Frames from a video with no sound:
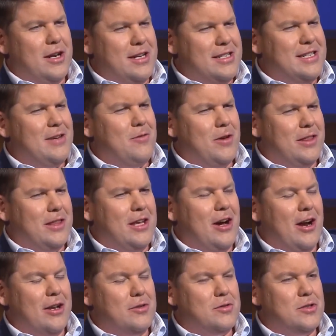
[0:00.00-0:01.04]
to see what the
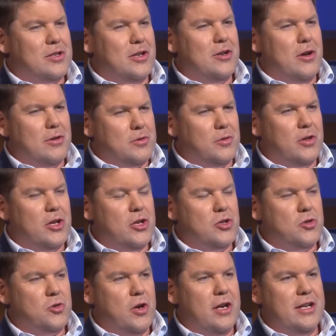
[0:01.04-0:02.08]
audience was going to do. I was really
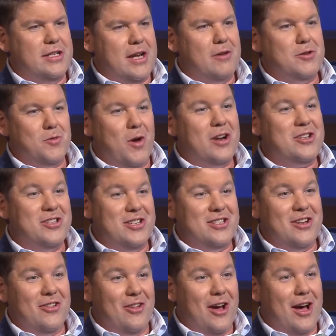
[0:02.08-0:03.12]
intrigued as I was watching this
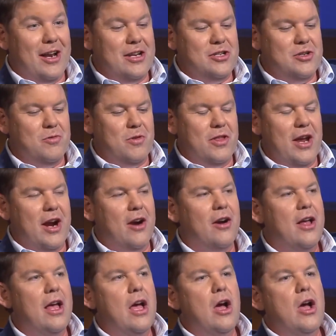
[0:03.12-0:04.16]
online as you were there.
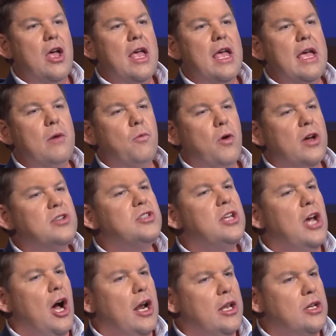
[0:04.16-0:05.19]
It was
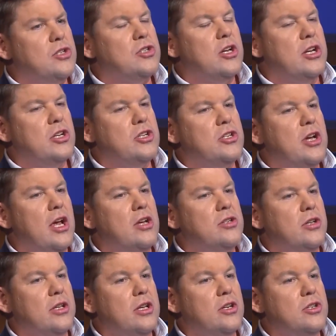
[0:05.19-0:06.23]
the audience going to change
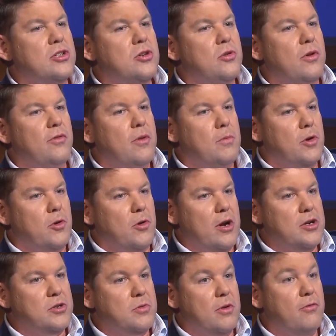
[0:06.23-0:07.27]
on the issue of
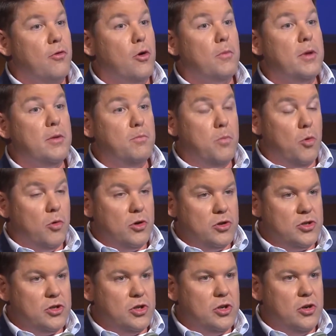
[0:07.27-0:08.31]
immigration reform and border
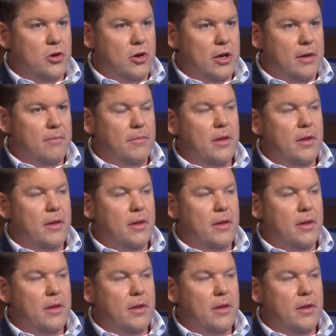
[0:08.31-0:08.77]
security